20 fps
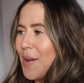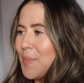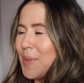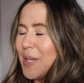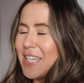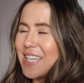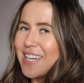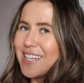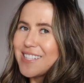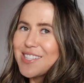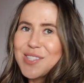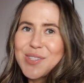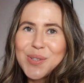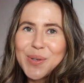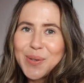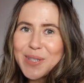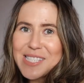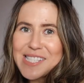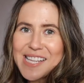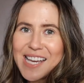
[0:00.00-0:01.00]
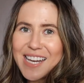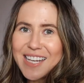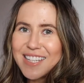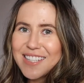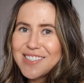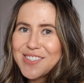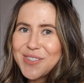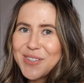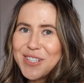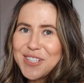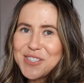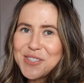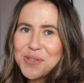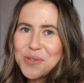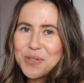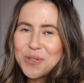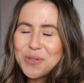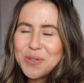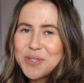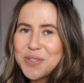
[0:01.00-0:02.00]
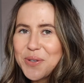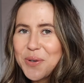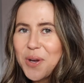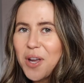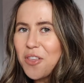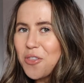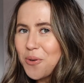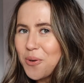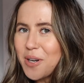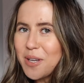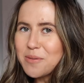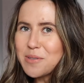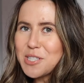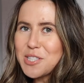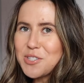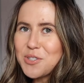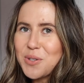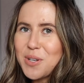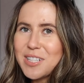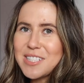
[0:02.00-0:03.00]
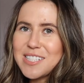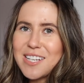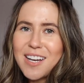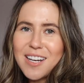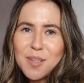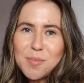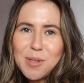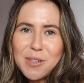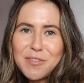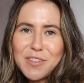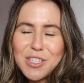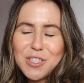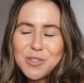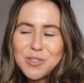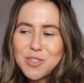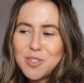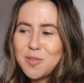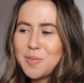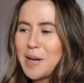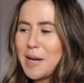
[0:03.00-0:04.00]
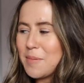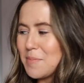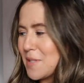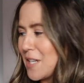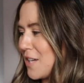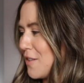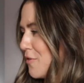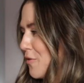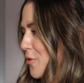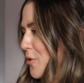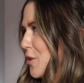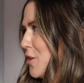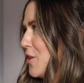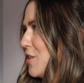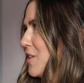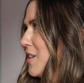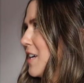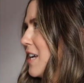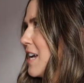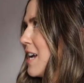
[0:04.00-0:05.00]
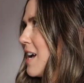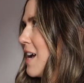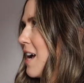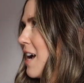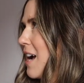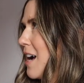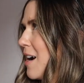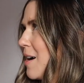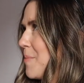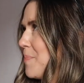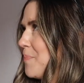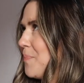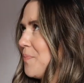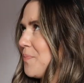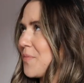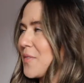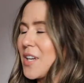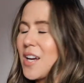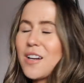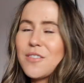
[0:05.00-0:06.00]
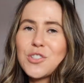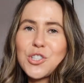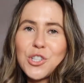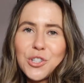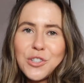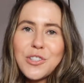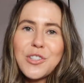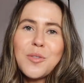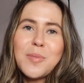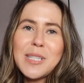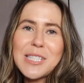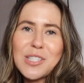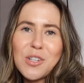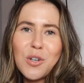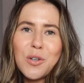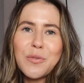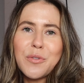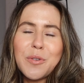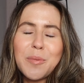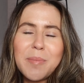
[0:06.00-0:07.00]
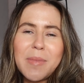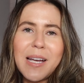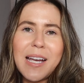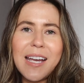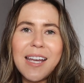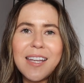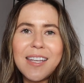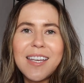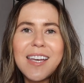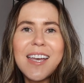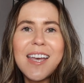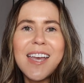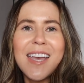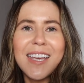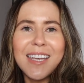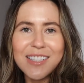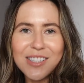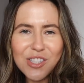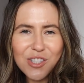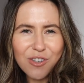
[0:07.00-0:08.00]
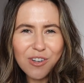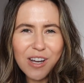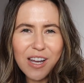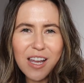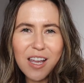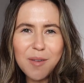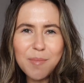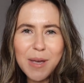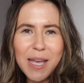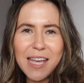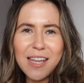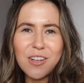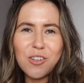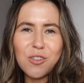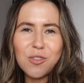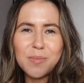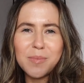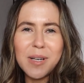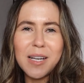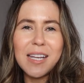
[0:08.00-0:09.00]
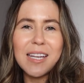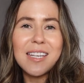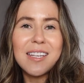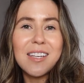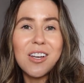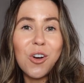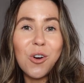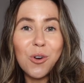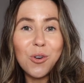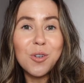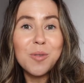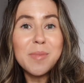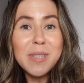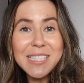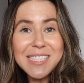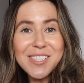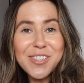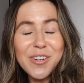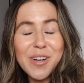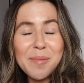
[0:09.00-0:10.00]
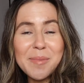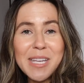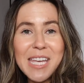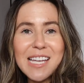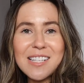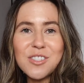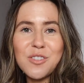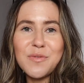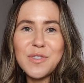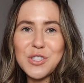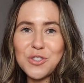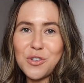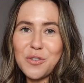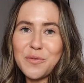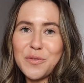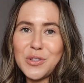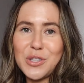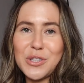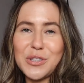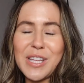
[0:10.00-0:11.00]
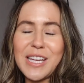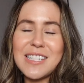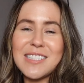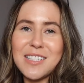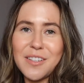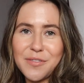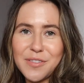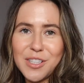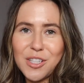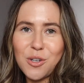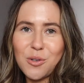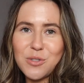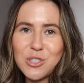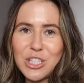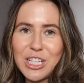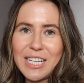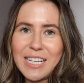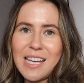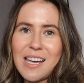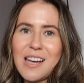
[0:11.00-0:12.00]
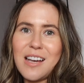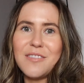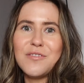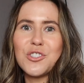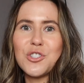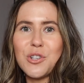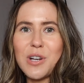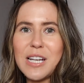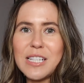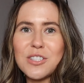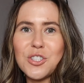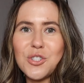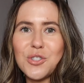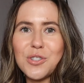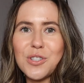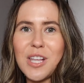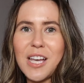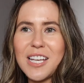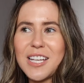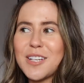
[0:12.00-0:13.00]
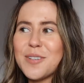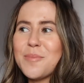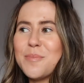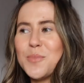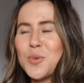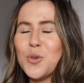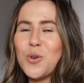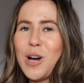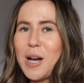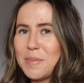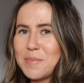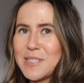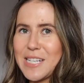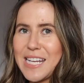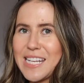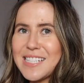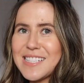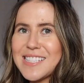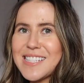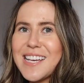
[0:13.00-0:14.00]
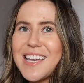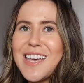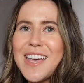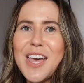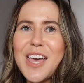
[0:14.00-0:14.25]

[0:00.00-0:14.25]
But yeah, so exciting. It's looking so good. So I thought I'll just do a tiny bit of a YouTube update for you. I've shown little bits over on my Instagram and on my home Instagram account. So if you don't follow that, definitely go and check it out. I've tried to do like more updates,